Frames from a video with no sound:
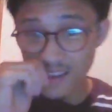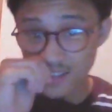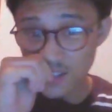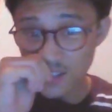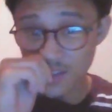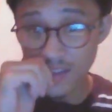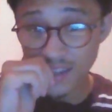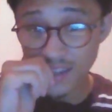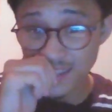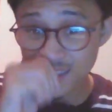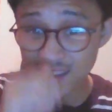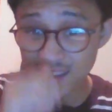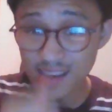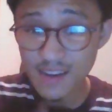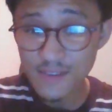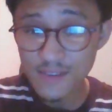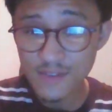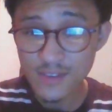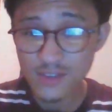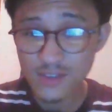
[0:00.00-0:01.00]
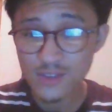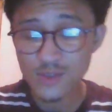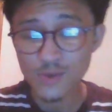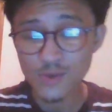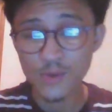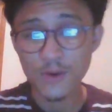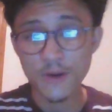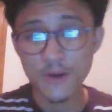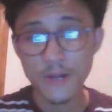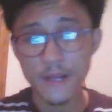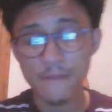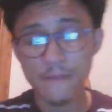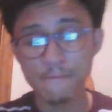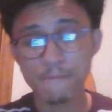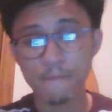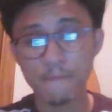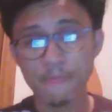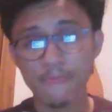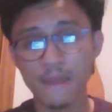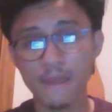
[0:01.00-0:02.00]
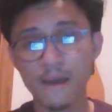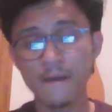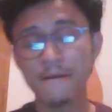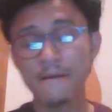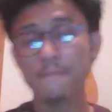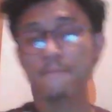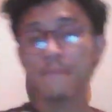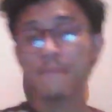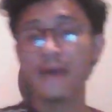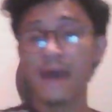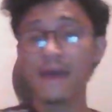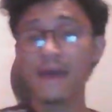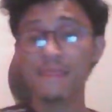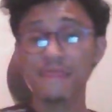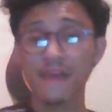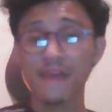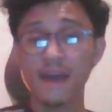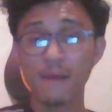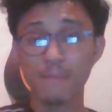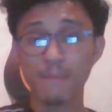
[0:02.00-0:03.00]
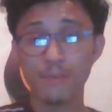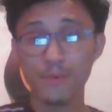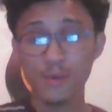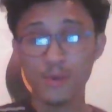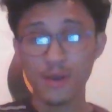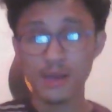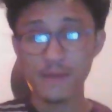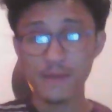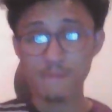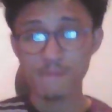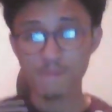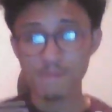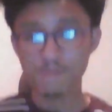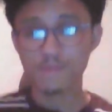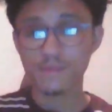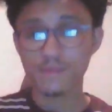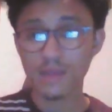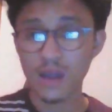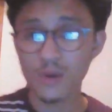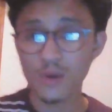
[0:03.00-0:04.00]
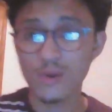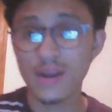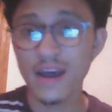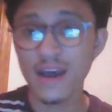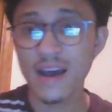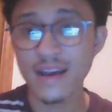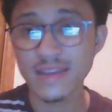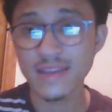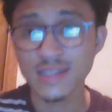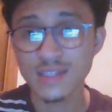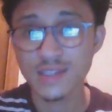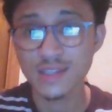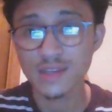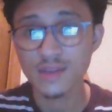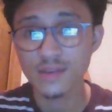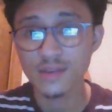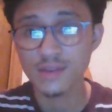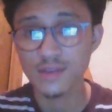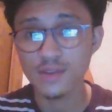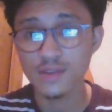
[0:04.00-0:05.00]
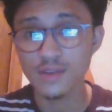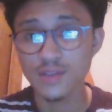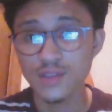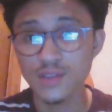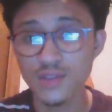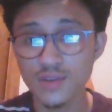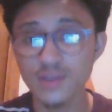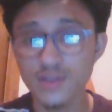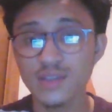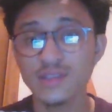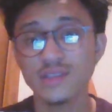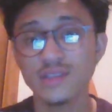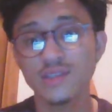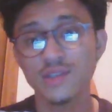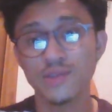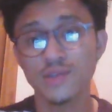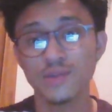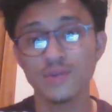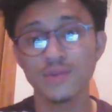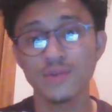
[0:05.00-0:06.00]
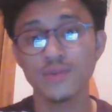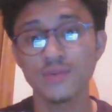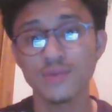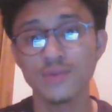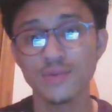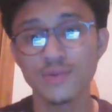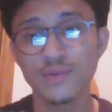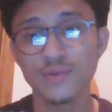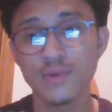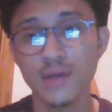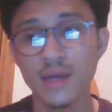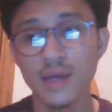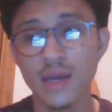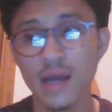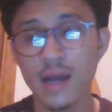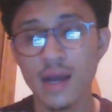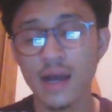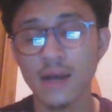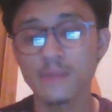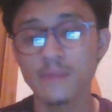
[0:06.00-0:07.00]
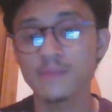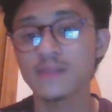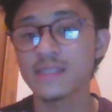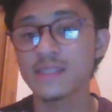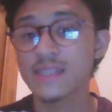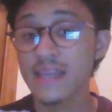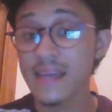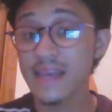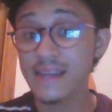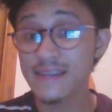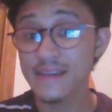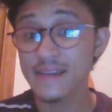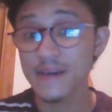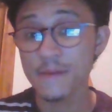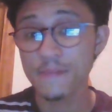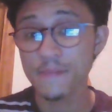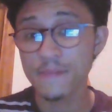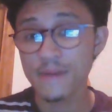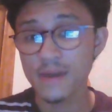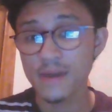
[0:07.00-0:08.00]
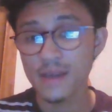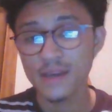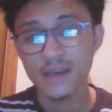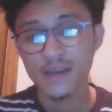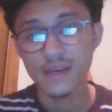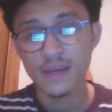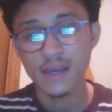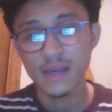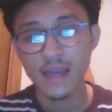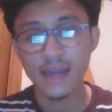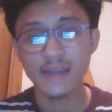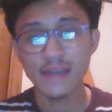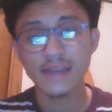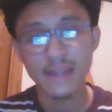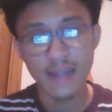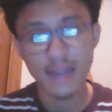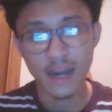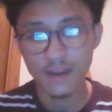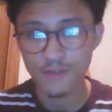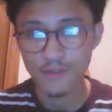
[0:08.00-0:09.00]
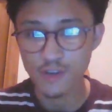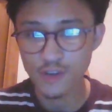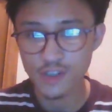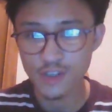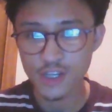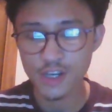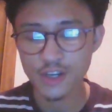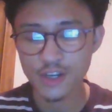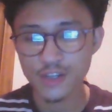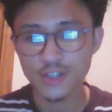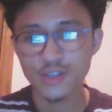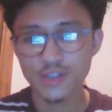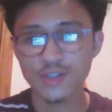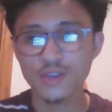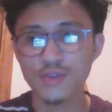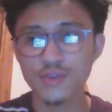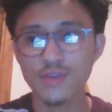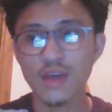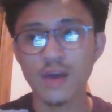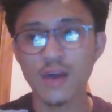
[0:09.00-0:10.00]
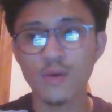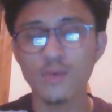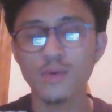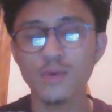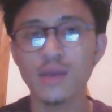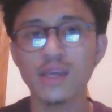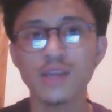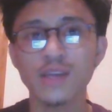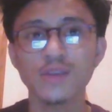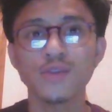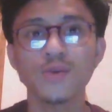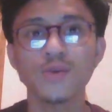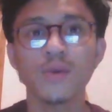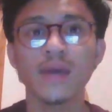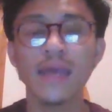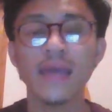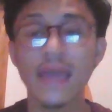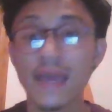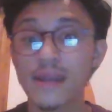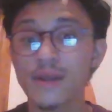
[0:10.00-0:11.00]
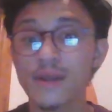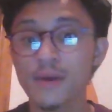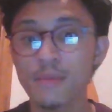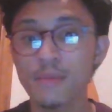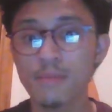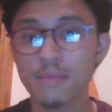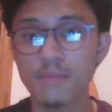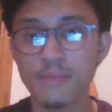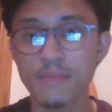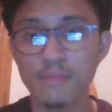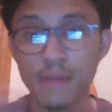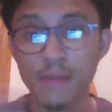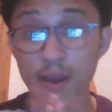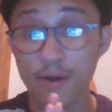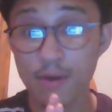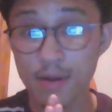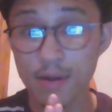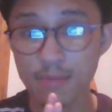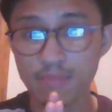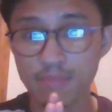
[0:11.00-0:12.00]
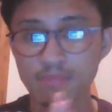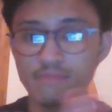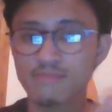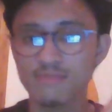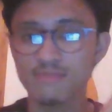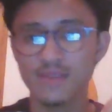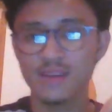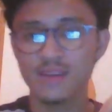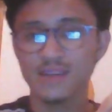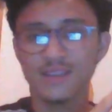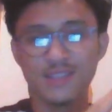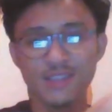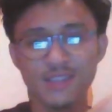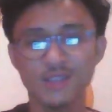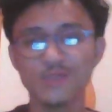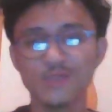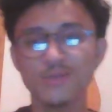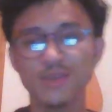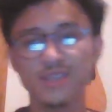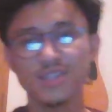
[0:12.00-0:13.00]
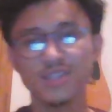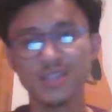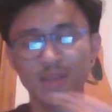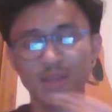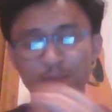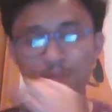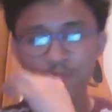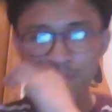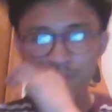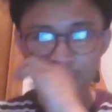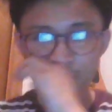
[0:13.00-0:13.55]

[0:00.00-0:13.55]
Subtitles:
So that's the end of the story. At that point, I would ask the students to stand up and get out of their chairs so that we can do a hand up, pair up situation.